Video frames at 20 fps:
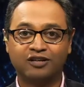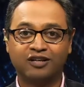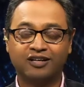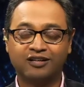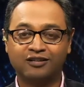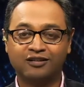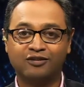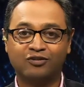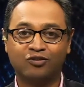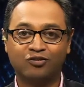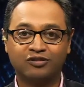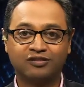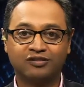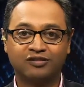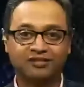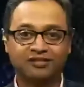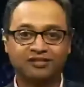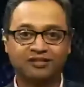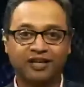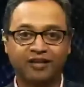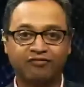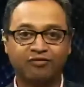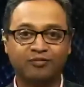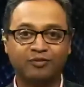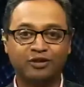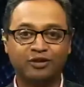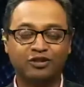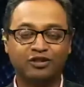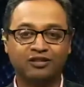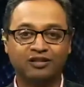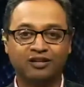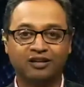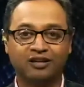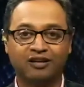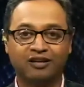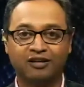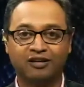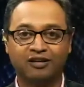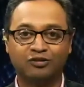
legal notices and defamation